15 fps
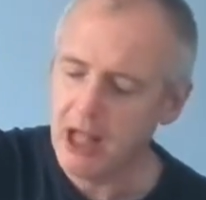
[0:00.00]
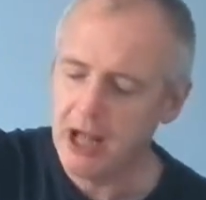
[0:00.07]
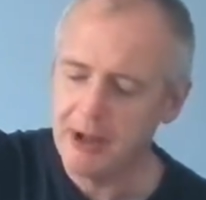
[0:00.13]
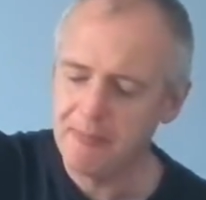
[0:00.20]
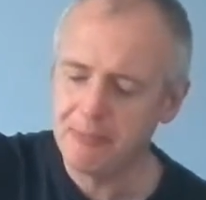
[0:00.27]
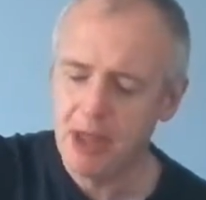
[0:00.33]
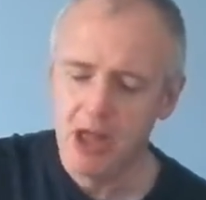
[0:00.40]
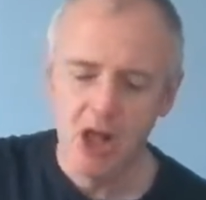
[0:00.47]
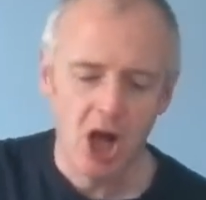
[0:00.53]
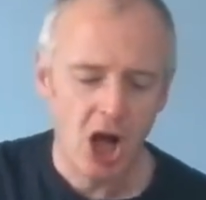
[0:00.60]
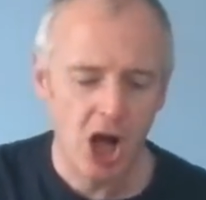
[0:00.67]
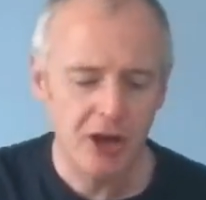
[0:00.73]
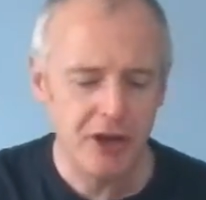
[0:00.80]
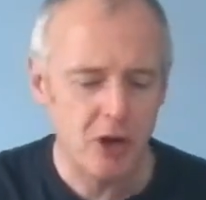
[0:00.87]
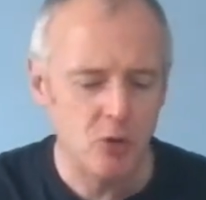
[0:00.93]
Um,
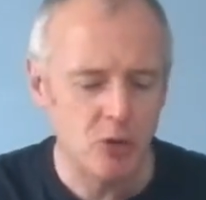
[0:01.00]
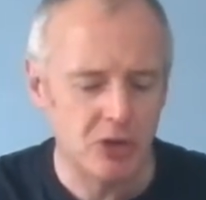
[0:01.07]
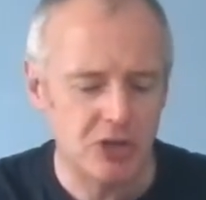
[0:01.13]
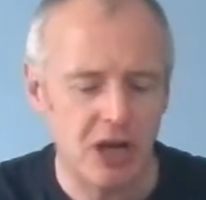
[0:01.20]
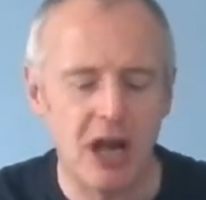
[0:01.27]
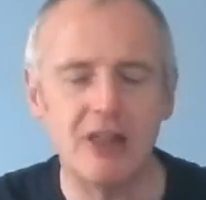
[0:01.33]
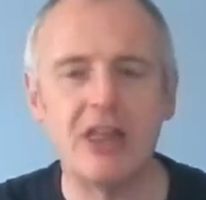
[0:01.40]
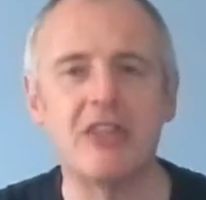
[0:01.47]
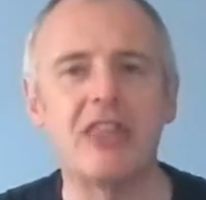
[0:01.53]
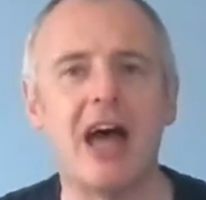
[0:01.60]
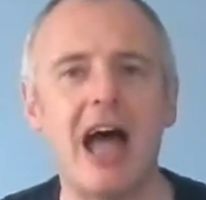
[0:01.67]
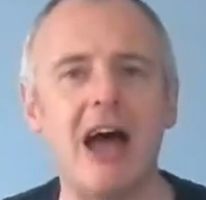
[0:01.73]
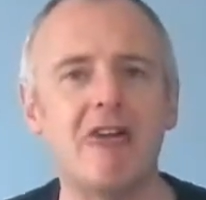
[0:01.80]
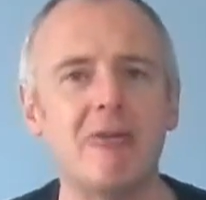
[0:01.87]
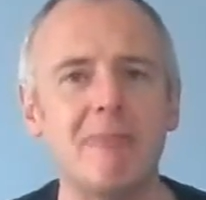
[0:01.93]
unoaked and then
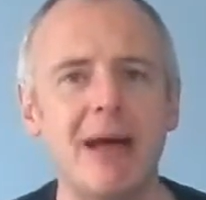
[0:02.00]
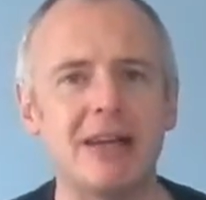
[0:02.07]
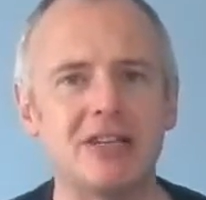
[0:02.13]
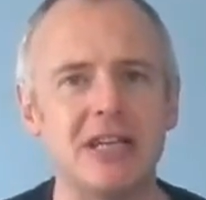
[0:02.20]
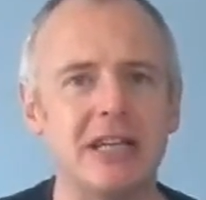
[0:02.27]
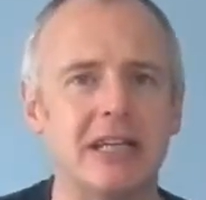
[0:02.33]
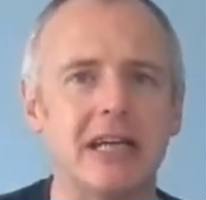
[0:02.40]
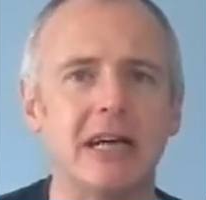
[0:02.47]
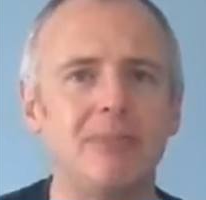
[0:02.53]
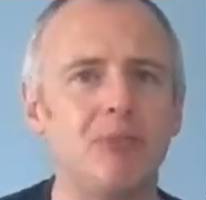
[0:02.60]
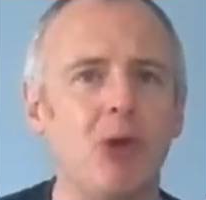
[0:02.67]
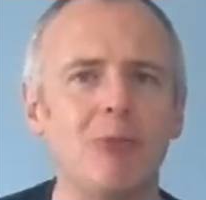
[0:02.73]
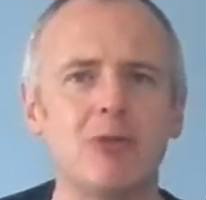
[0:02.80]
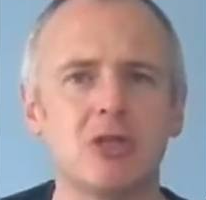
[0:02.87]
that aromatic um,